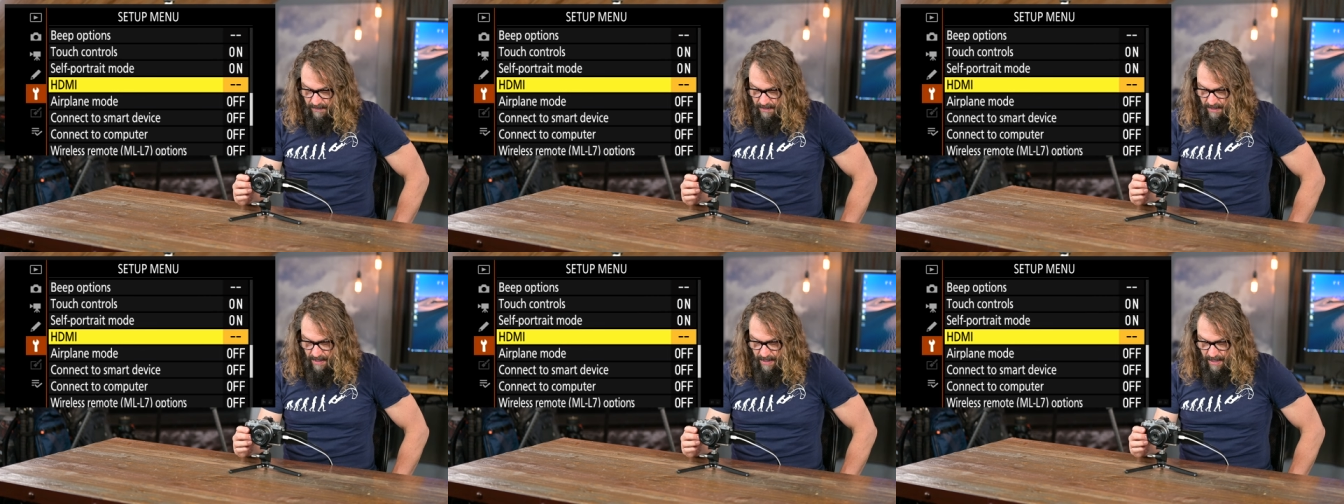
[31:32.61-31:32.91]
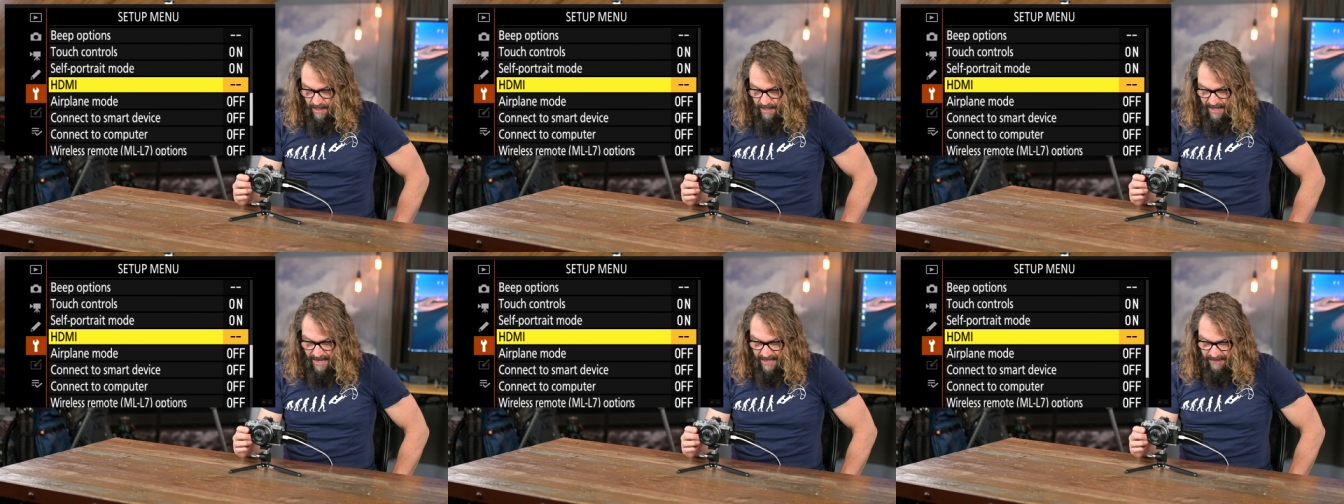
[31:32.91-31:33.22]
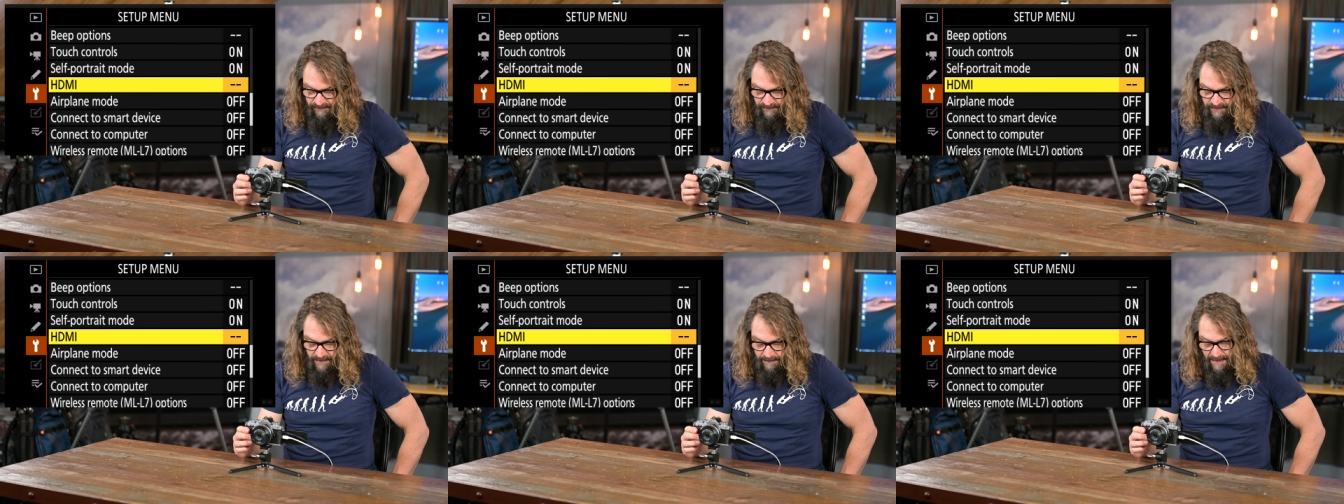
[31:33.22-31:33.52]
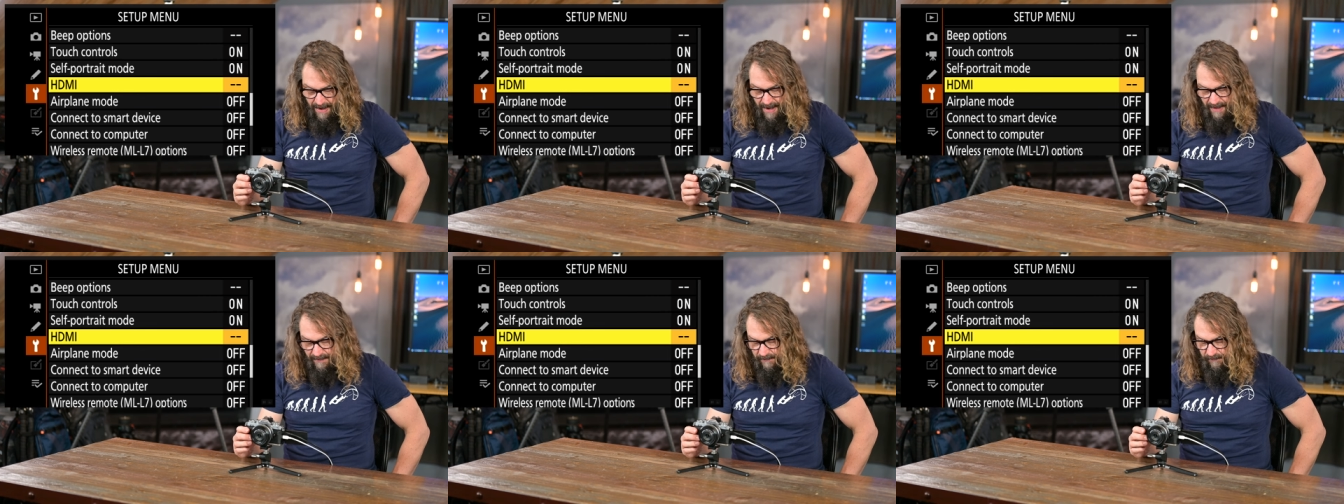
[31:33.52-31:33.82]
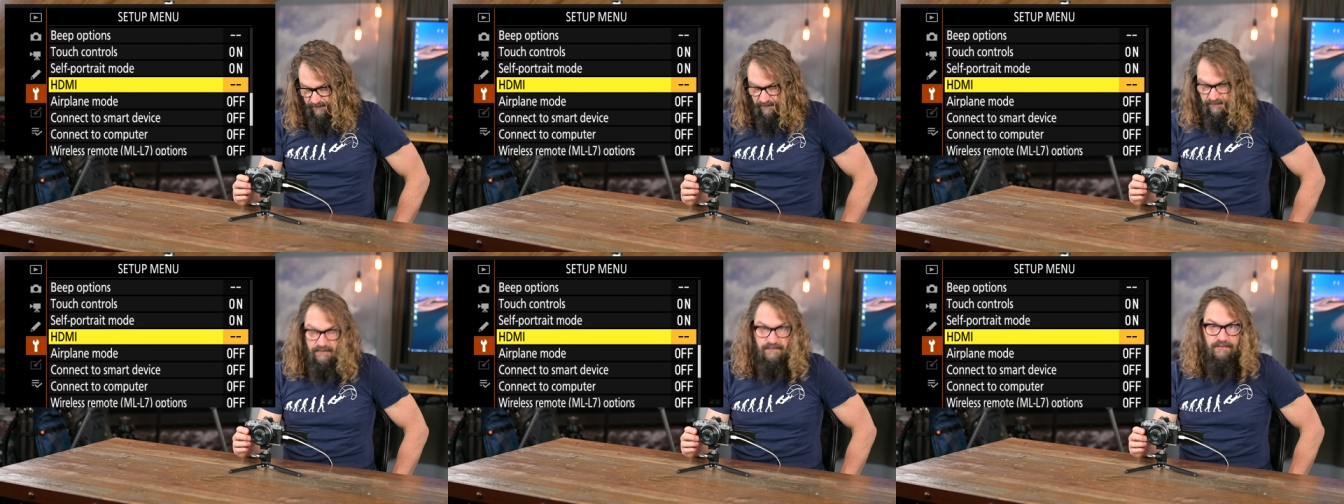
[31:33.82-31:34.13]
Uh, H D M I,
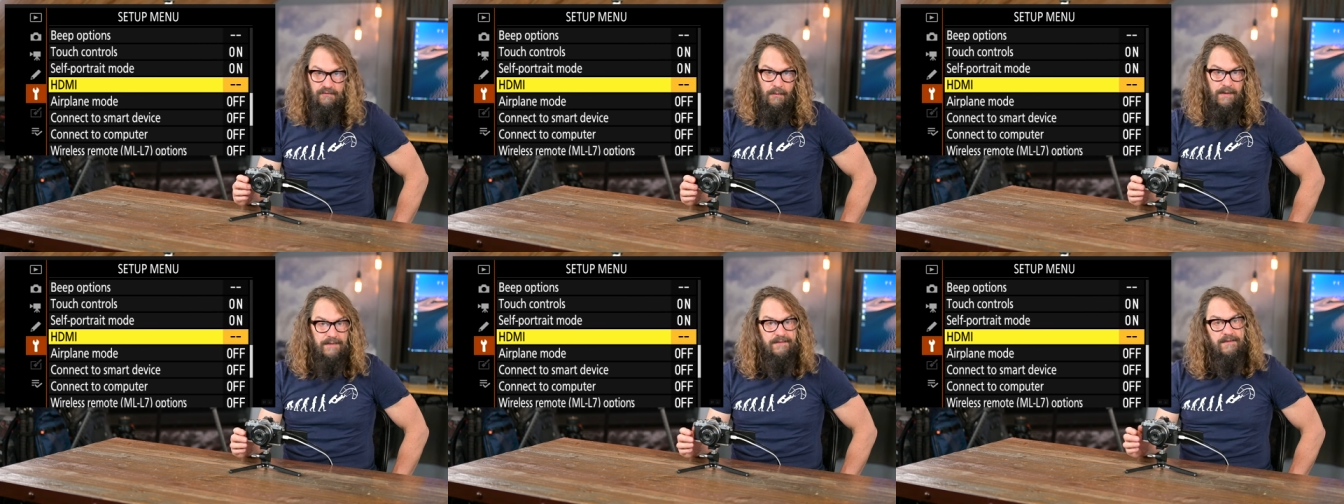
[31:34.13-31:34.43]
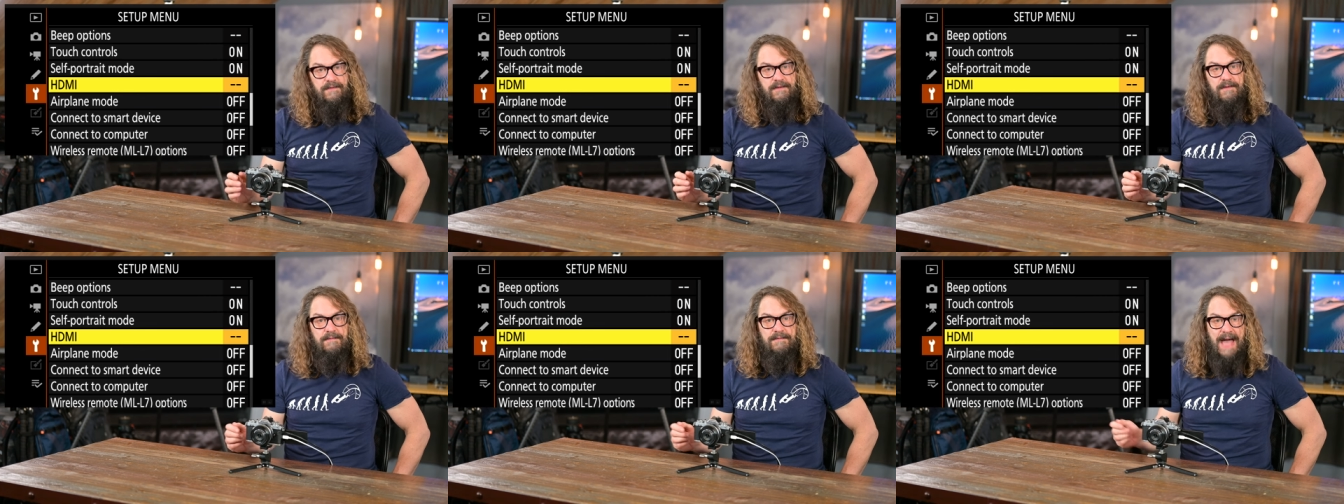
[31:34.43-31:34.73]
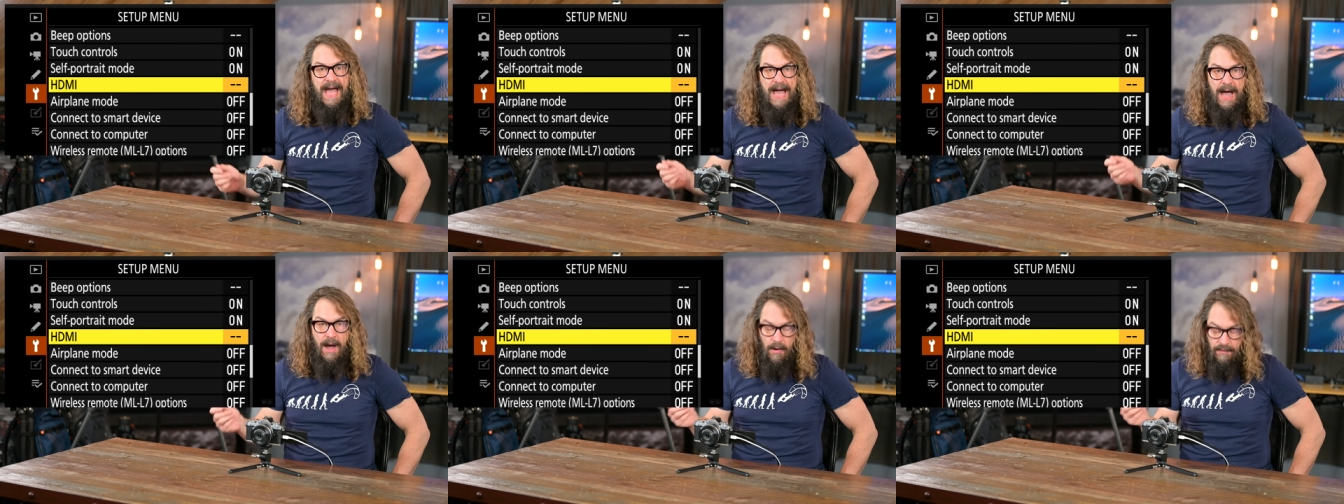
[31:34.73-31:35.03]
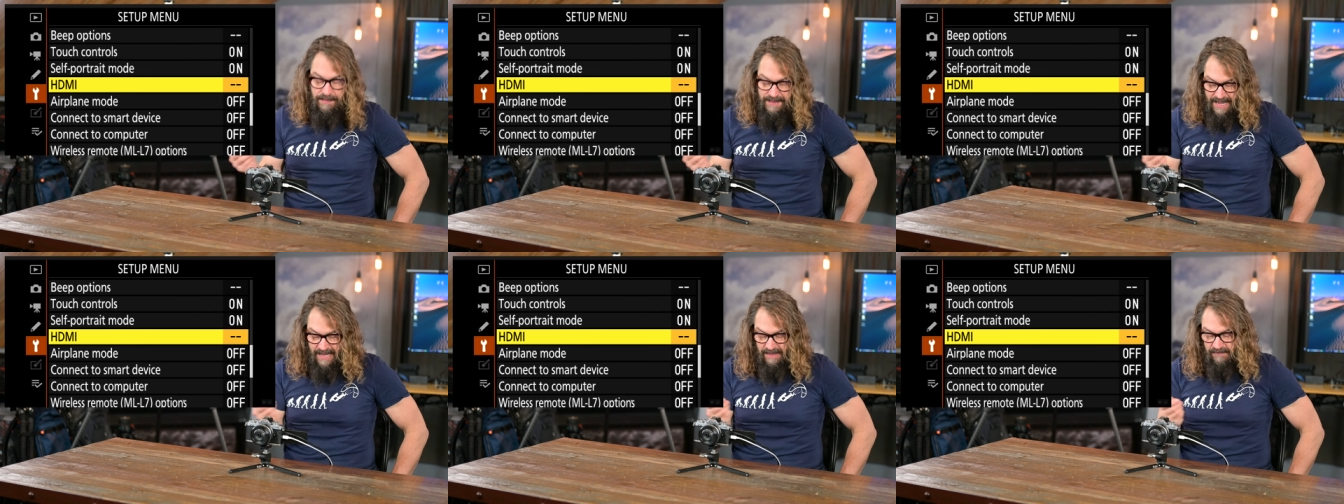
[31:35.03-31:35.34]
these are just choices of how the